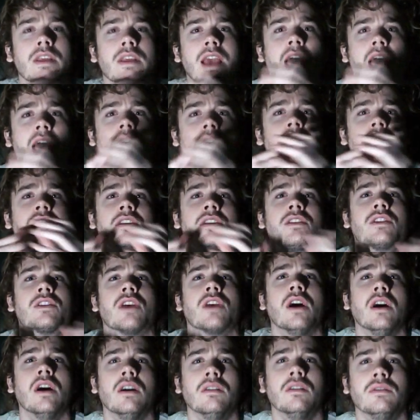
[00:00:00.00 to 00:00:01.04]
essence
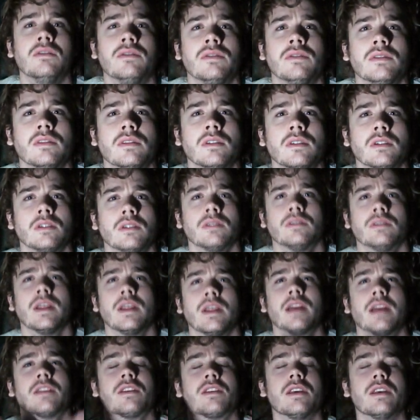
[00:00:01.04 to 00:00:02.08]
of,
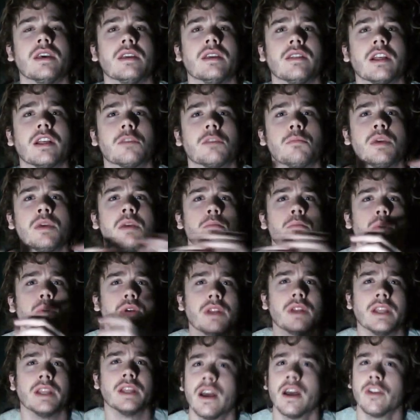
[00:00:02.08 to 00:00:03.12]
that's it. That's being put
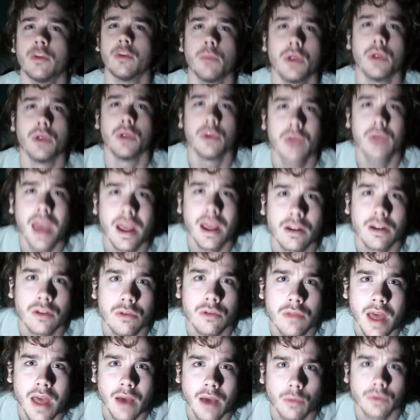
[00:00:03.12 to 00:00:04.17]
together. But you can't
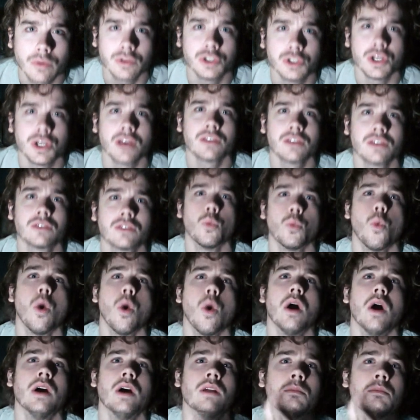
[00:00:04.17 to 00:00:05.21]
do that with just
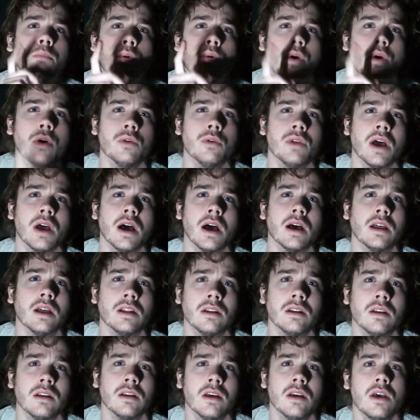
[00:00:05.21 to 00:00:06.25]
one proton,
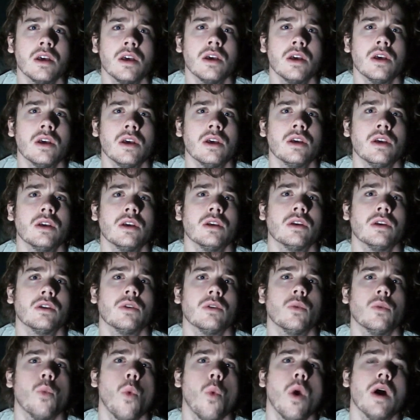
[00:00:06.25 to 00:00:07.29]

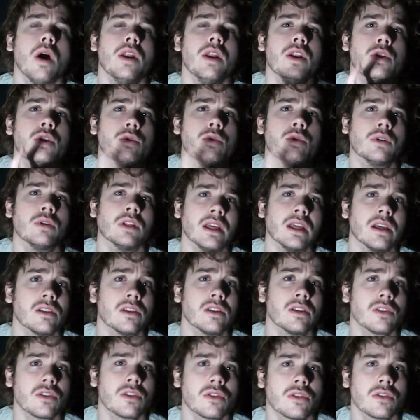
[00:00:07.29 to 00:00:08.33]
one
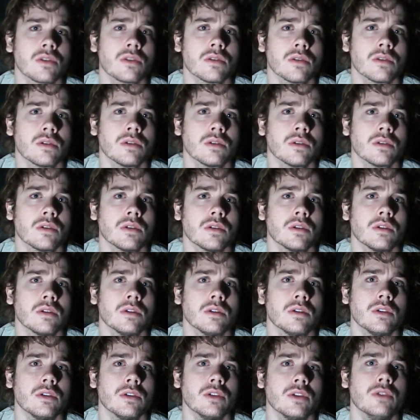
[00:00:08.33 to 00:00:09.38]
nucleus.
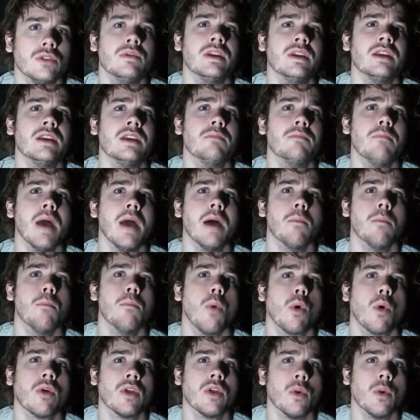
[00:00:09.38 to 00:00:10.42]
You need
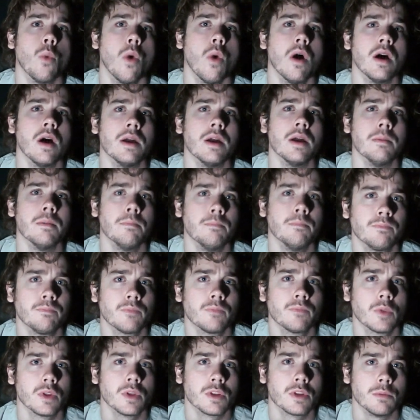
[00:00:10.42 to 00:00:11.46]
more than one.
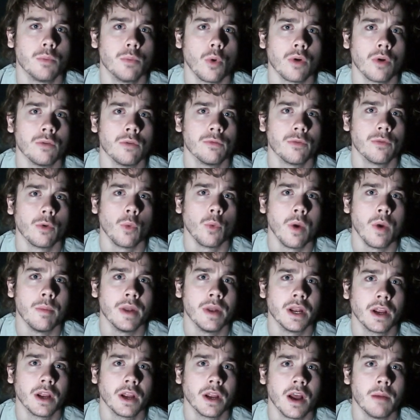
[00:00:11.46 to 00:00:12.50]
It's important for
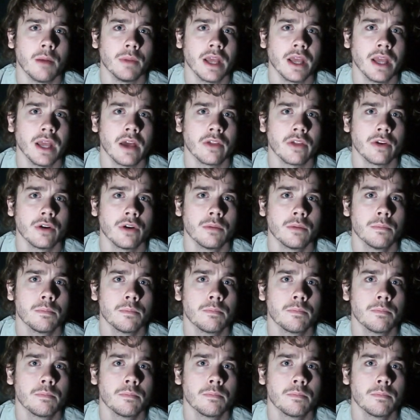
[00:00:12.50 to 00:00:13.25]
women to come together.